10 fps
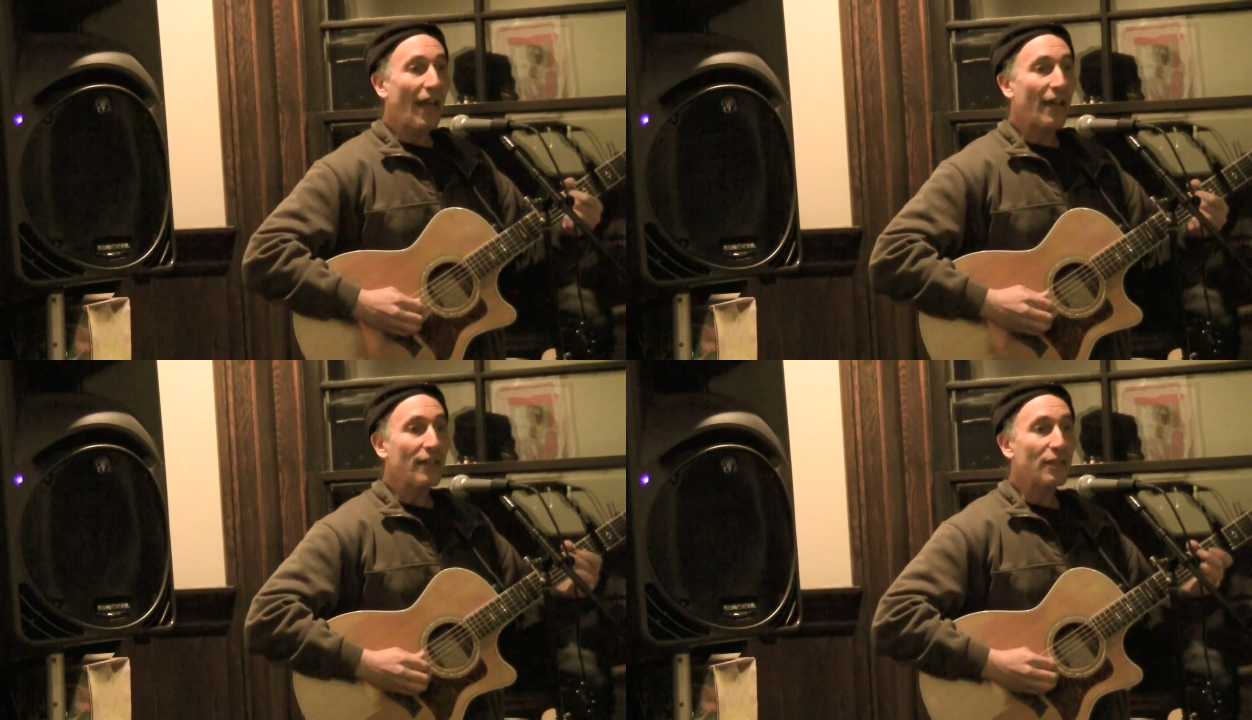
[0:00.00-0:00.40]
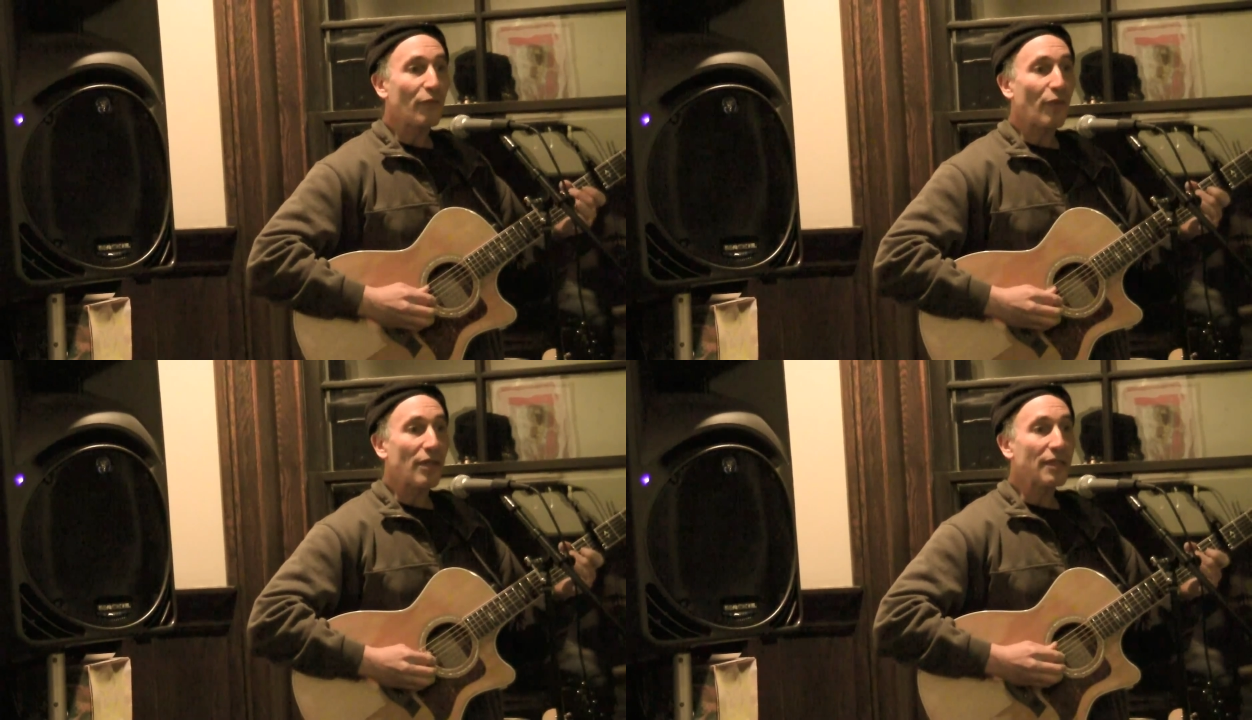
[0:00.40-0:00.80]
and his
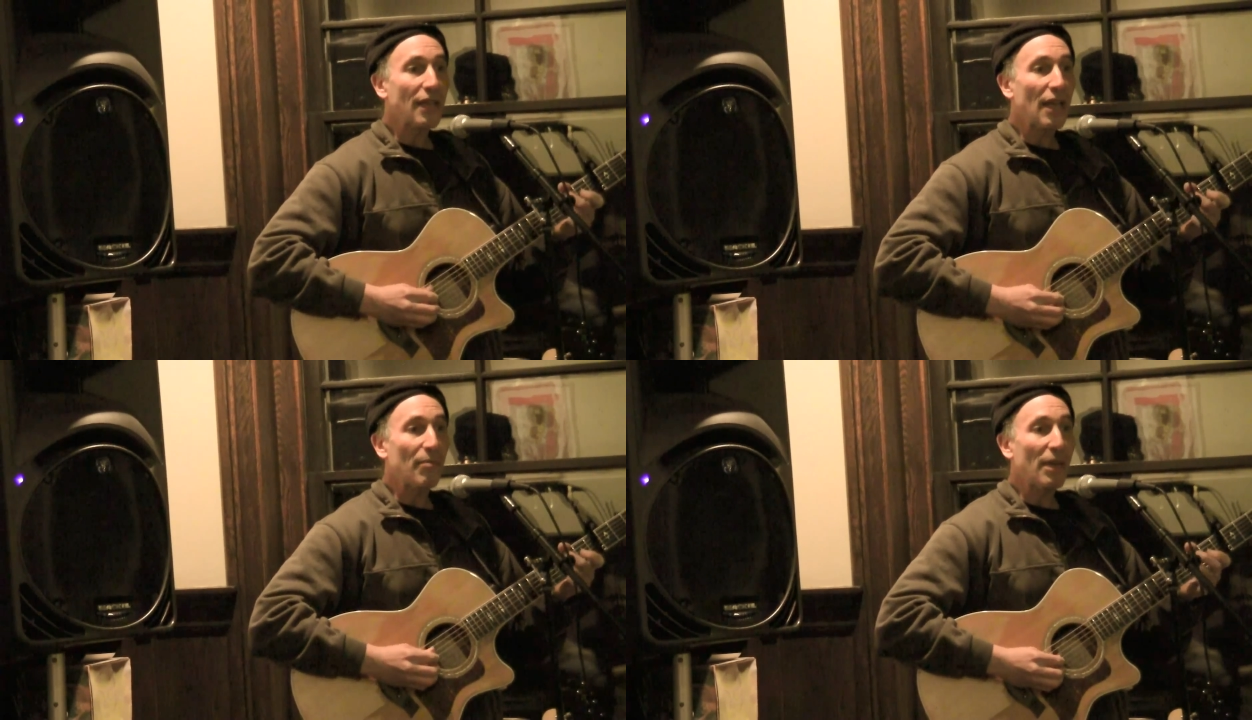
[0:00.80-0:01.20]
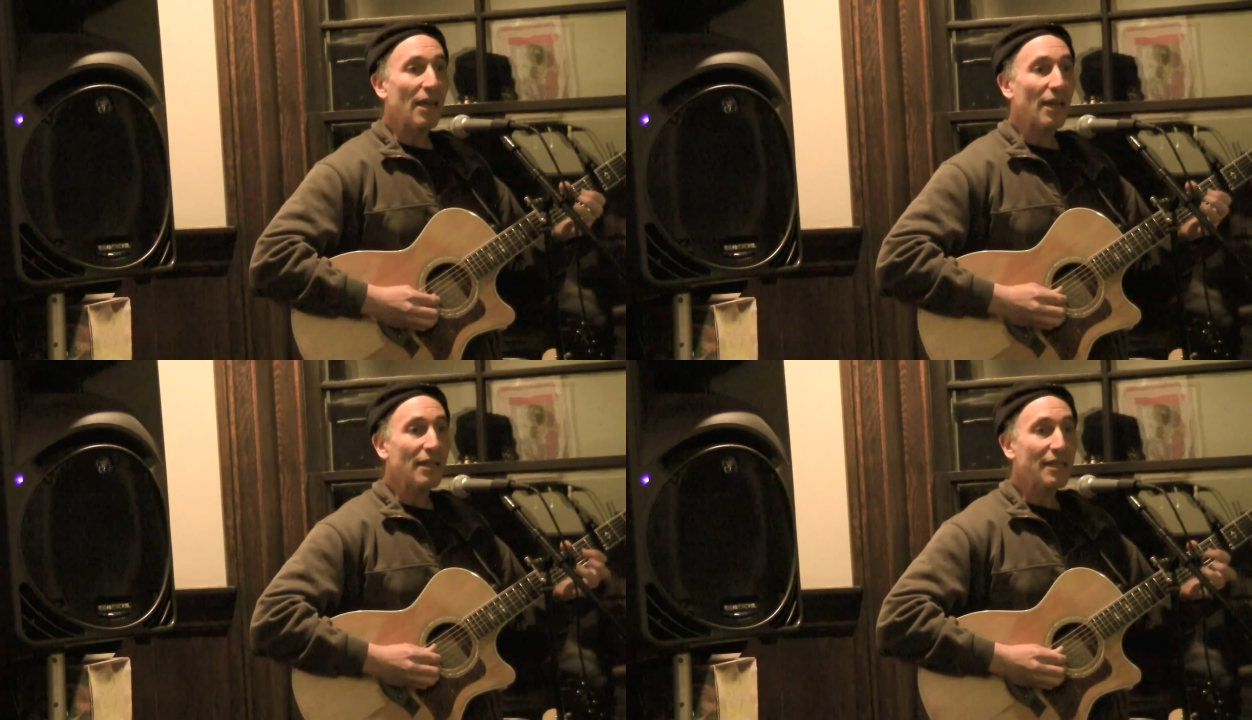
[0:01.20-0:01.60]
friends came
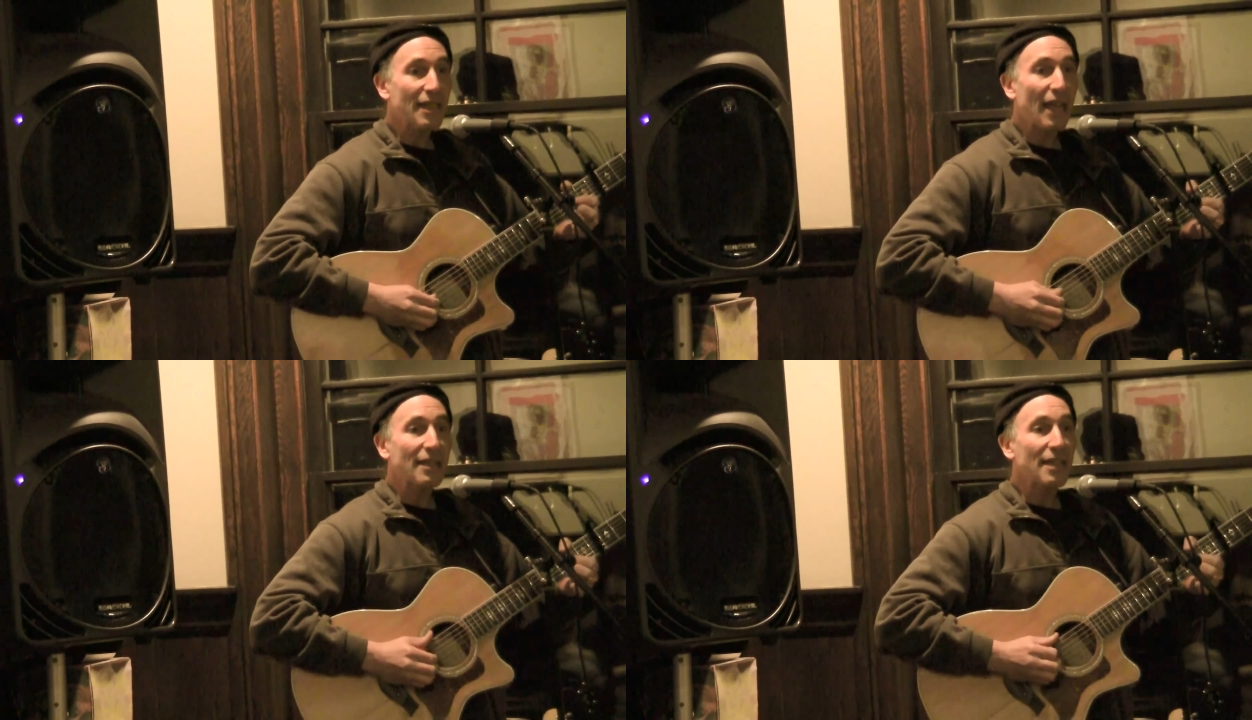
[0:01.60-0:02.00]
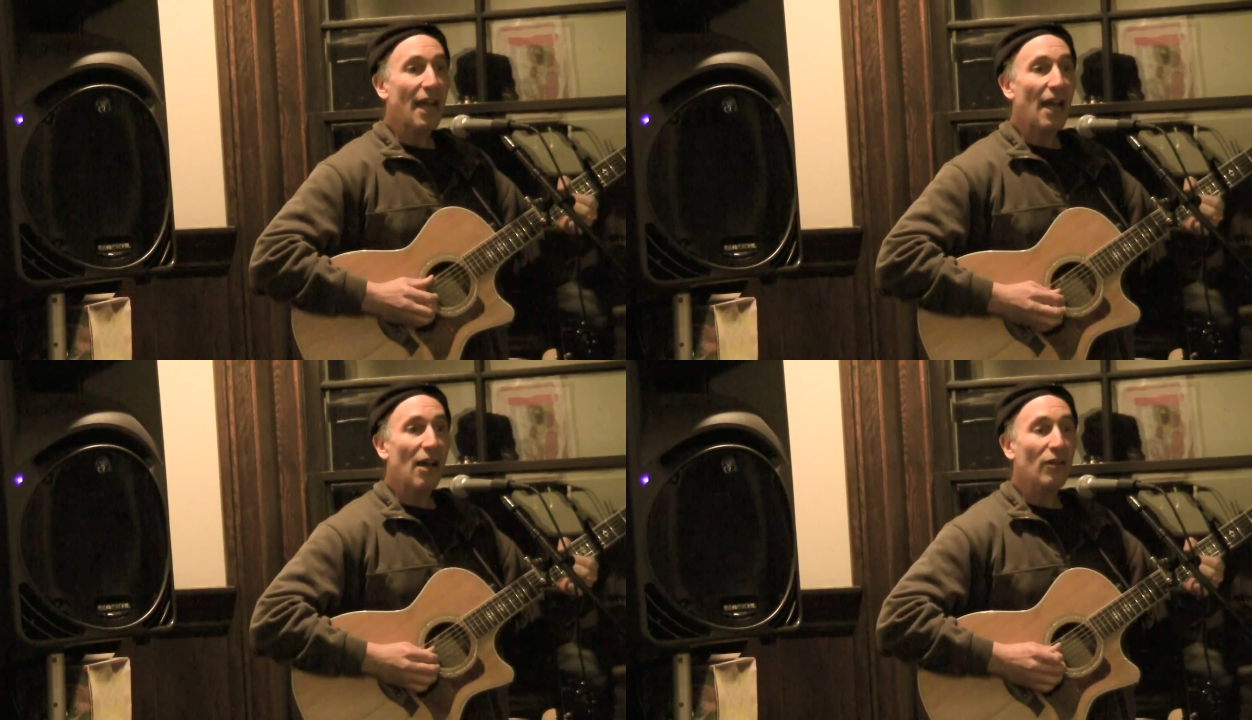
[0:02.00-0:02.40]
in and sat
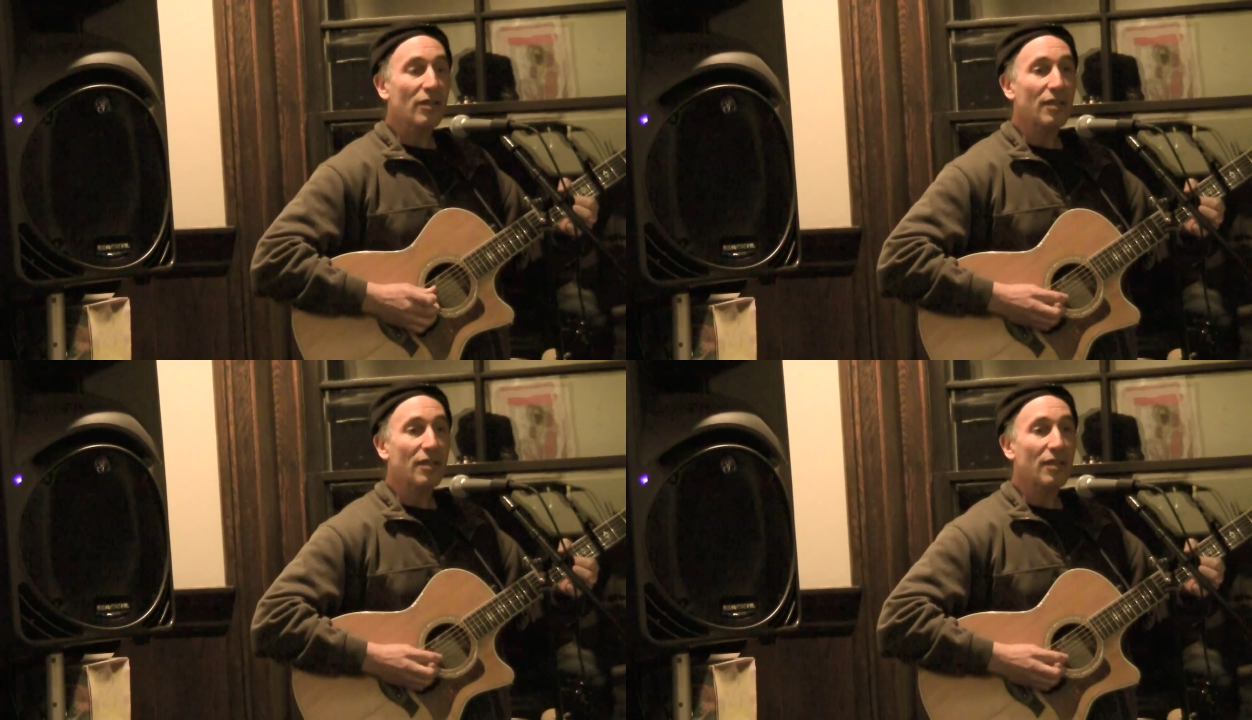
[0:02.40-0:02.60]
down